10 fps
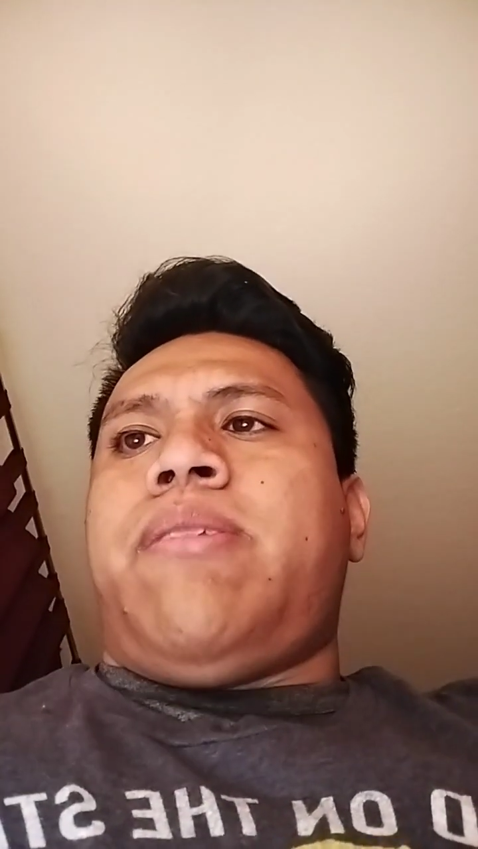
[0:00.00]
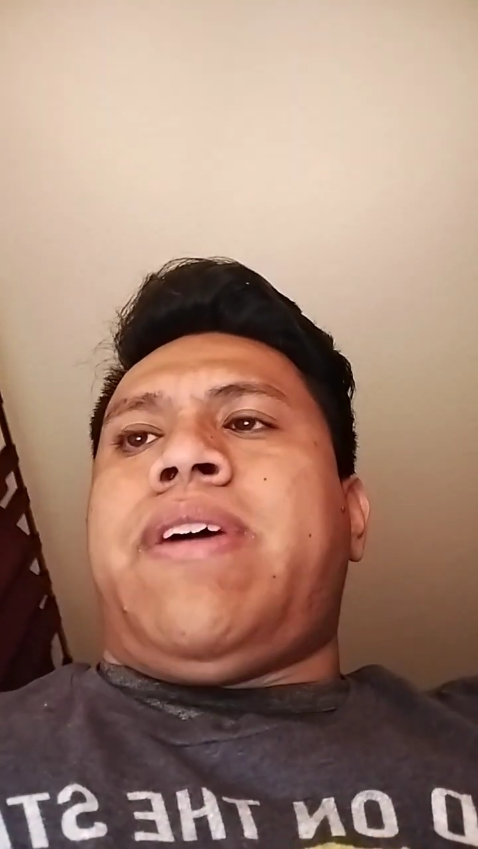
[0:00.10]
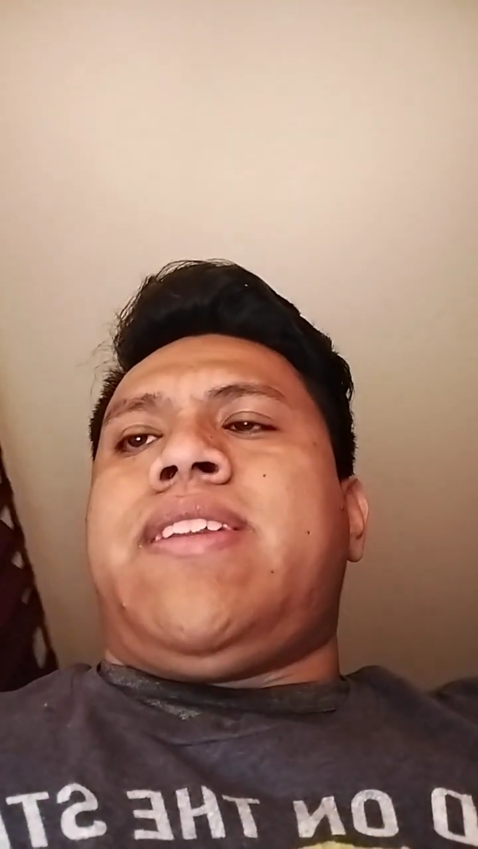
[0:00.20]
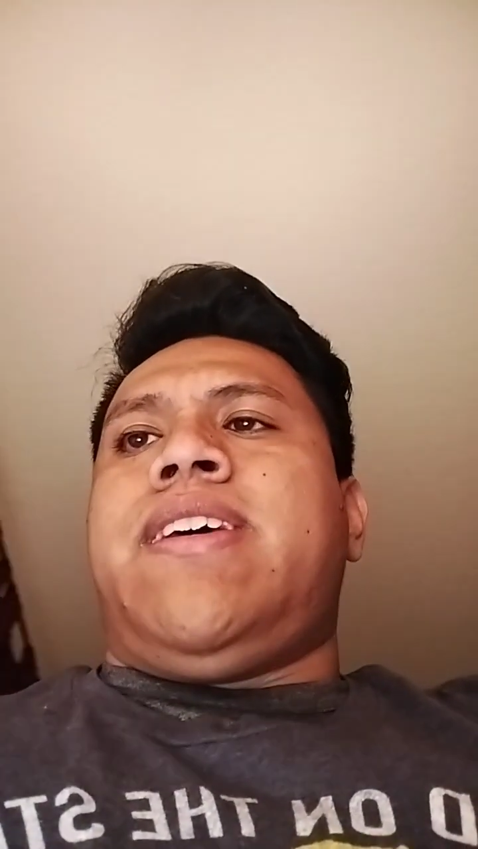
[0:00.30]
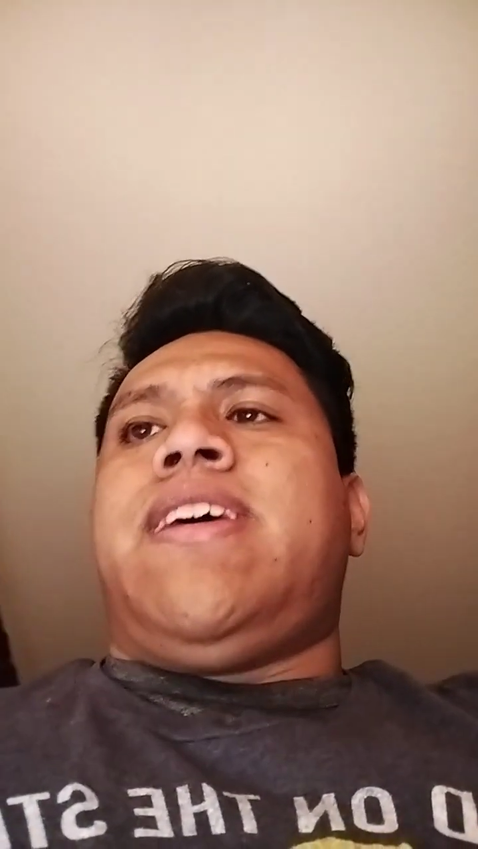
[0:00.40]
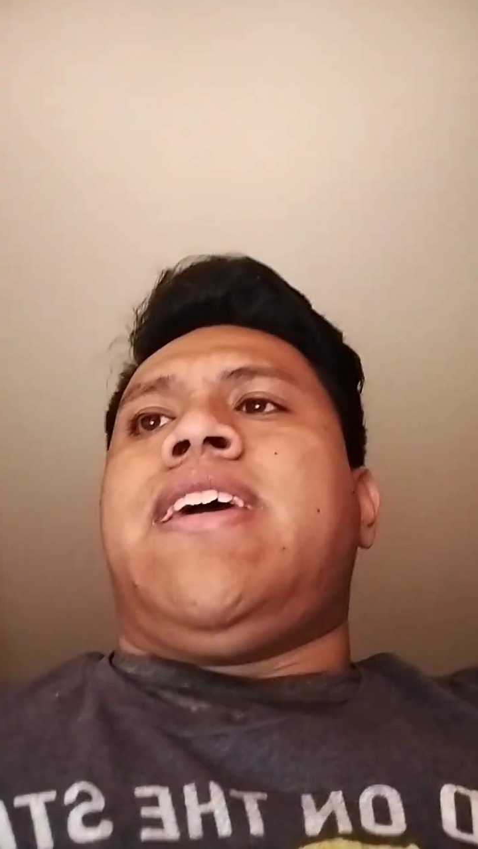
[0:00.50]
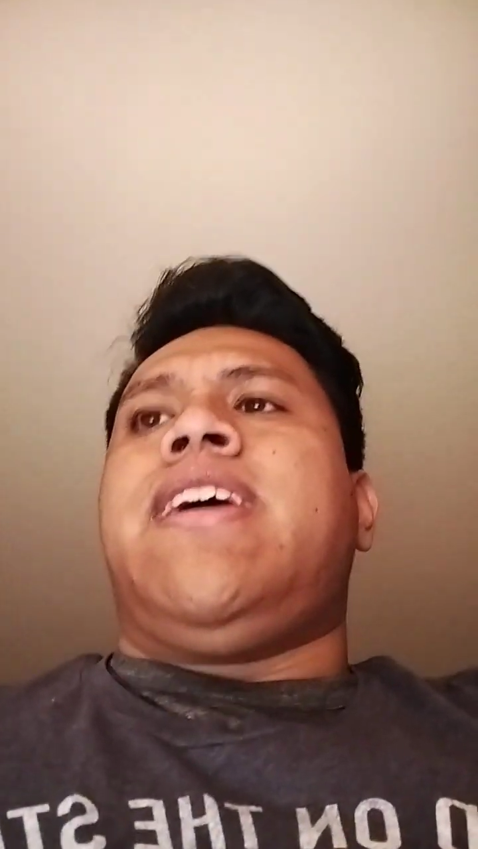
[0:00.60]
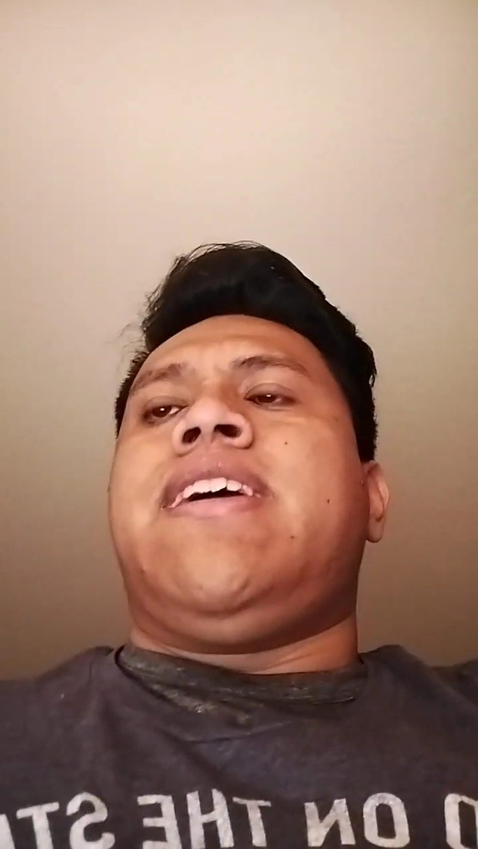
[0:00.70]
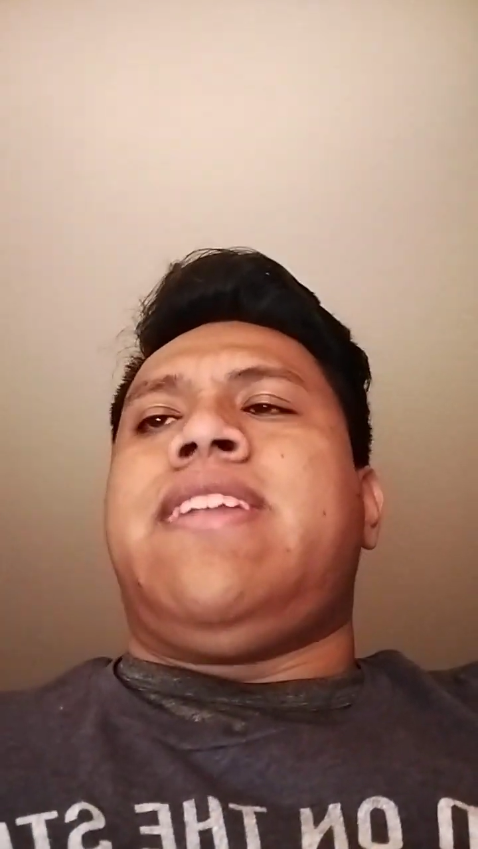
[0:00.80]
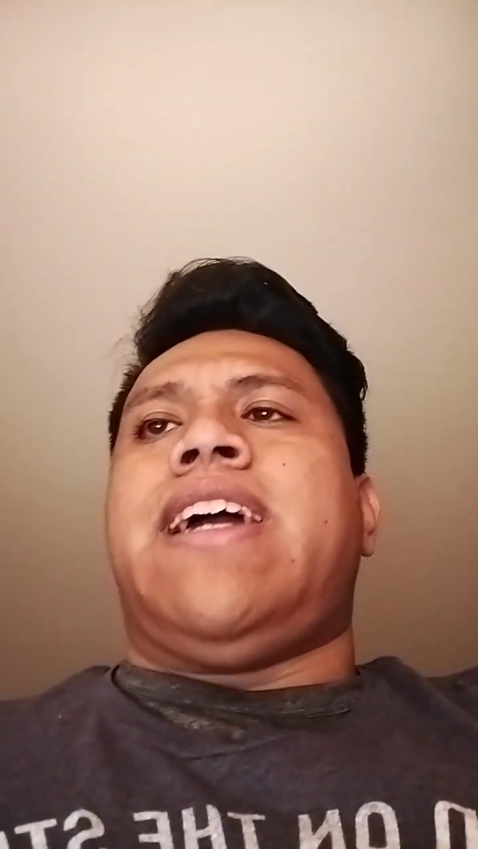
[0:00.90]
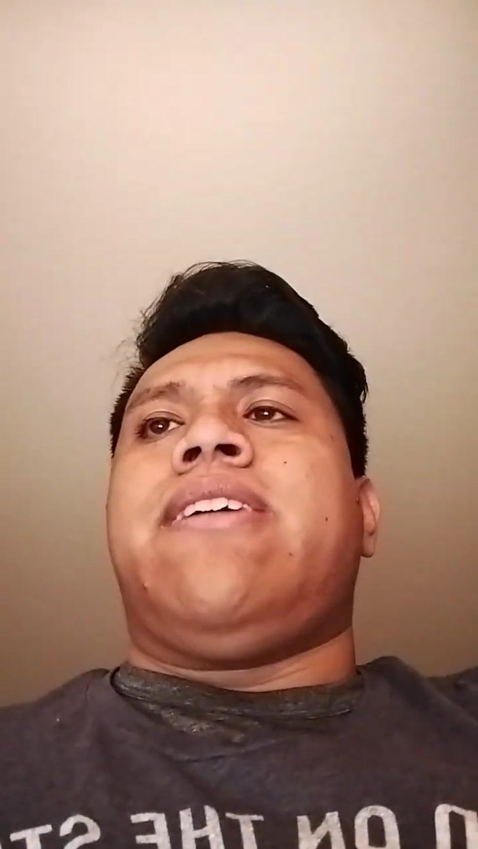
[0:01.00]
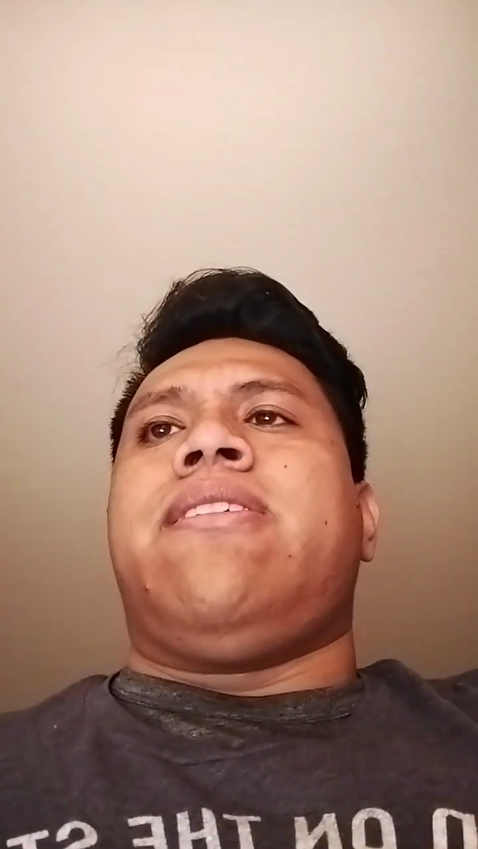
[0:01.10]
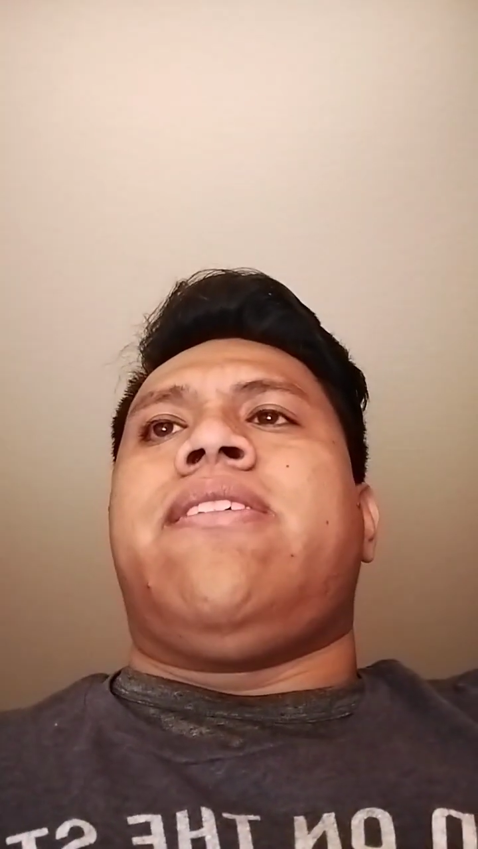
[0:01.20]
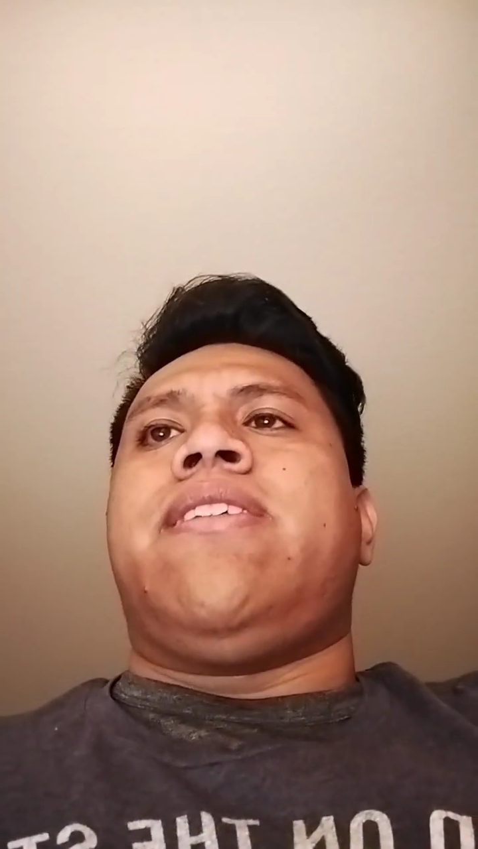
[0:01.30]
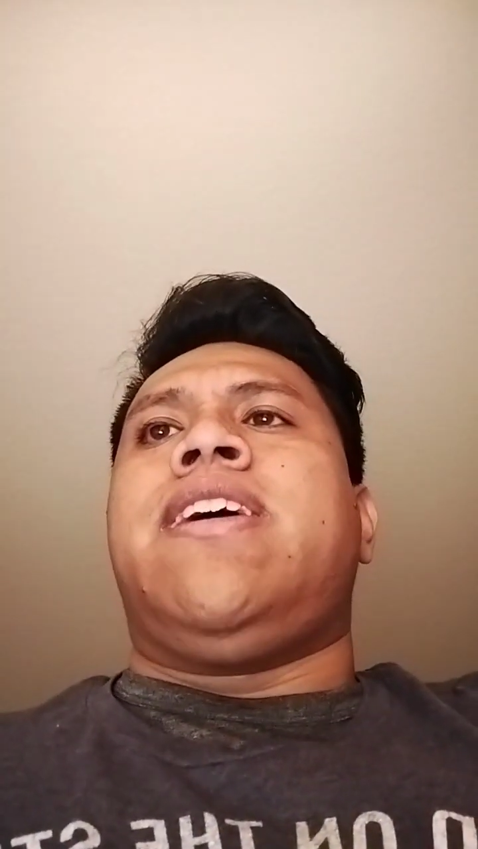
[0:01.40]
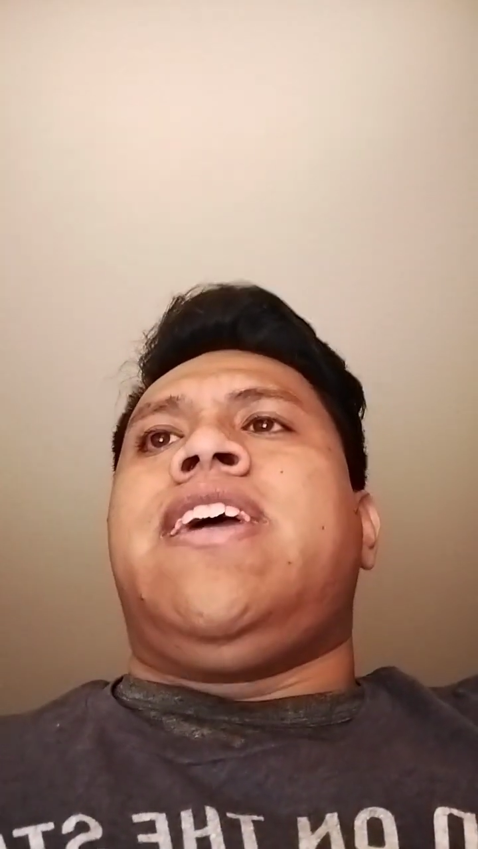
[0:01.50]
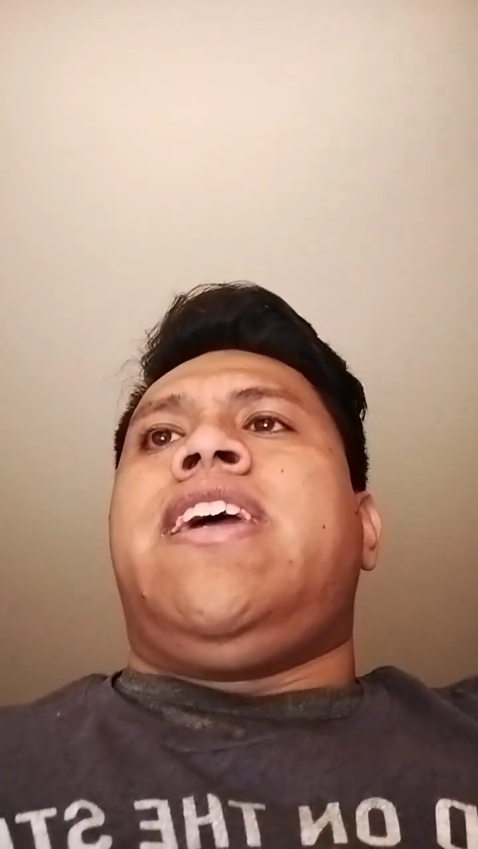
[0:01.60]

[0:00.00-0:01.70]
method that I learned